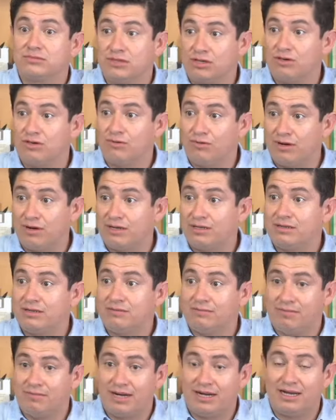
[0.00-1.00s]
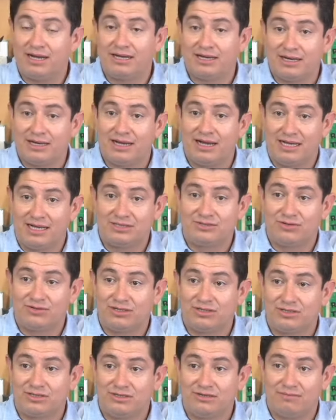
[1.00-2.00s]
cure it by
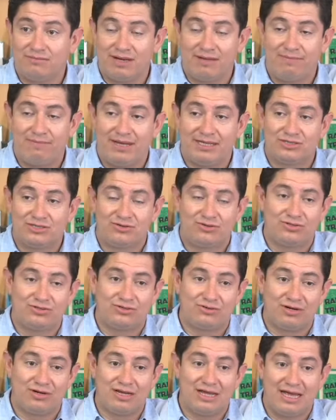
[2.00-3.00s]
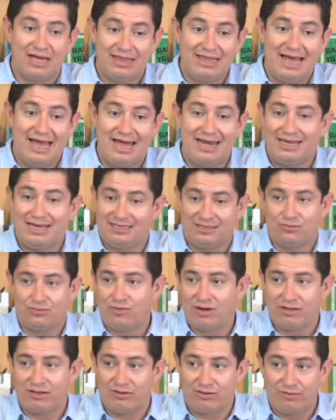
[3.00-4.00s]
gastric bypass surgery, and that is
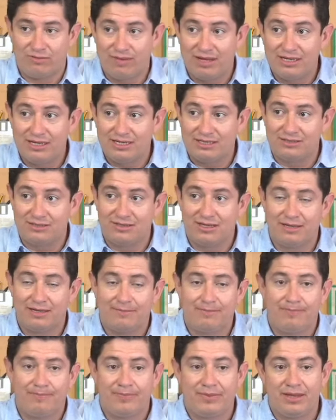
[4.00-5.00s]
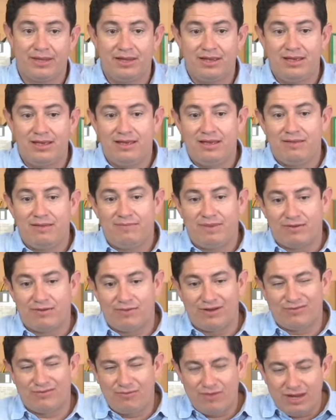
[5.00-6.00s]
well documented today. But
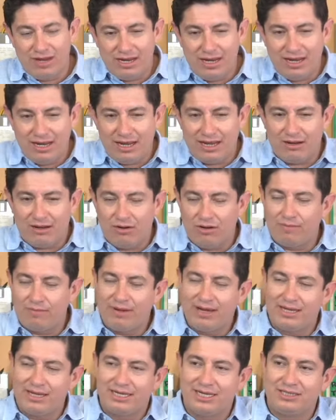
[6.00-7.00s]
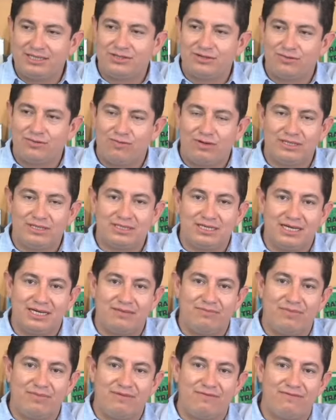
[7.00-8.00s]
what really caught my attention was
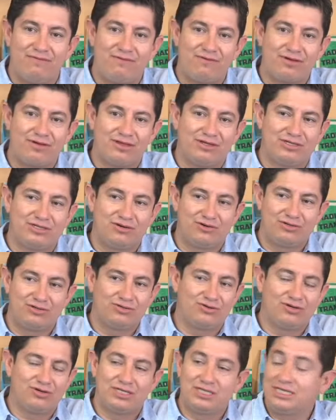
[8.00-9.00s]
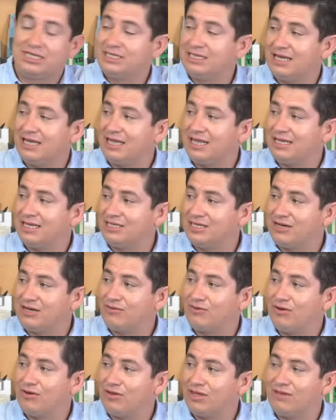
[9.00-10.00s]
that before the surgery, she said that she
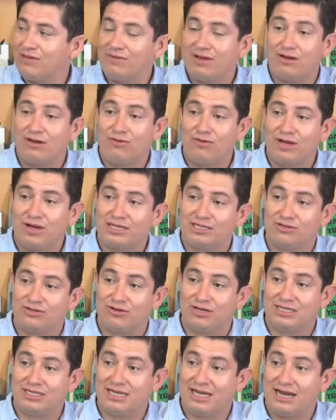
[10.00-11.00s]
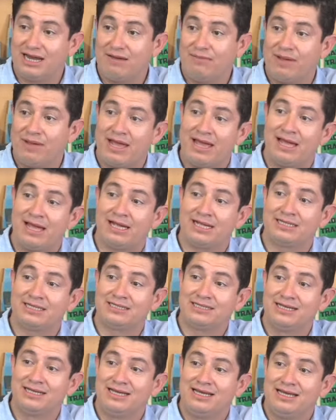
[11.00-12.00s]
could not even look at sunny side up
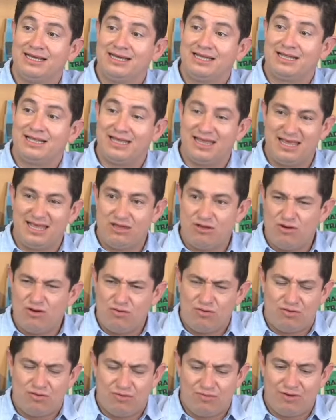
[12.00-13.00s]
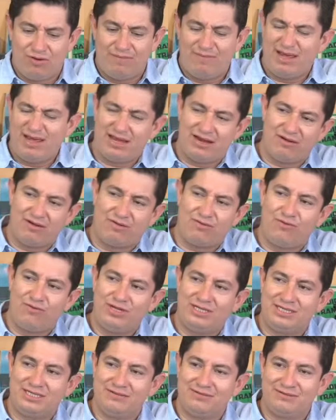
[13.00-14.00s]
eggs, that the yolk will make her
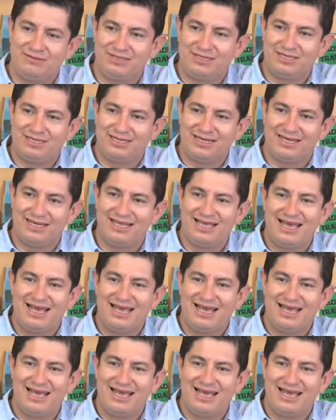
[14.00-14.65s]
queasy, she said.